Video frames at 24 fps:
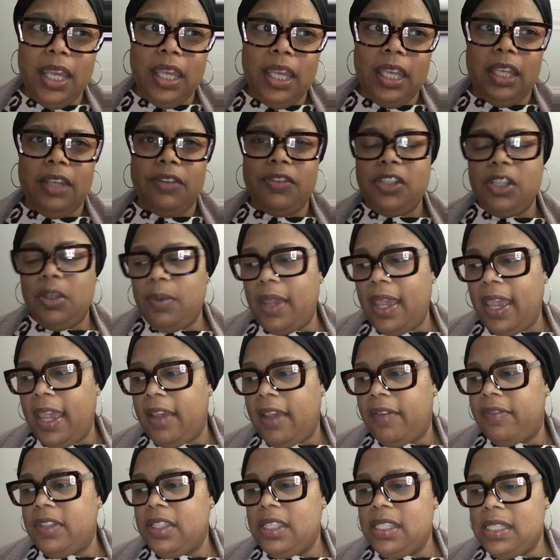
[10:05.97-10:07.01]
if she would
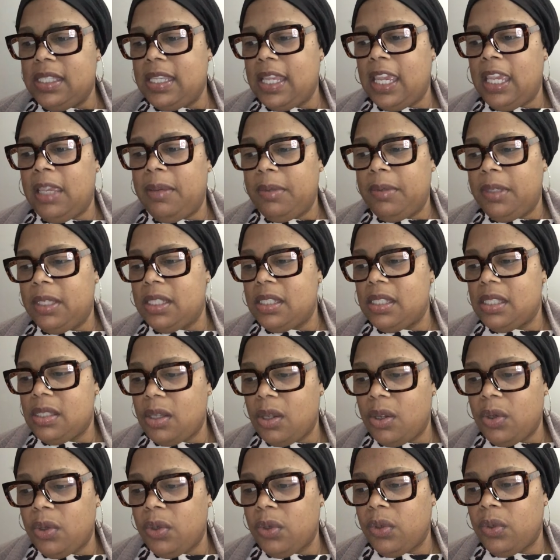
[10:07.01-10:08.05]
have these same
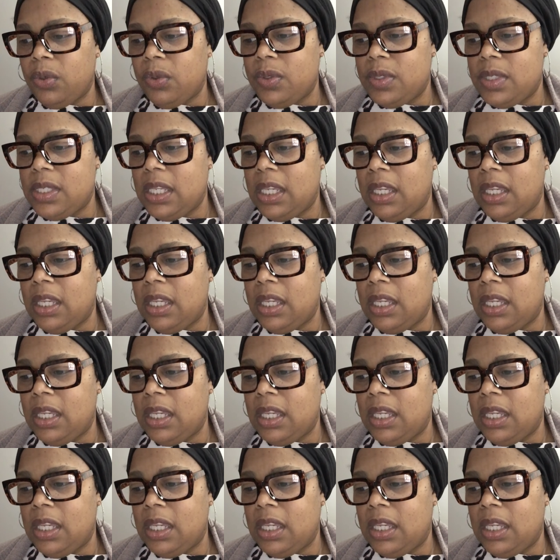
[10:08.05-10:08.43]
concerns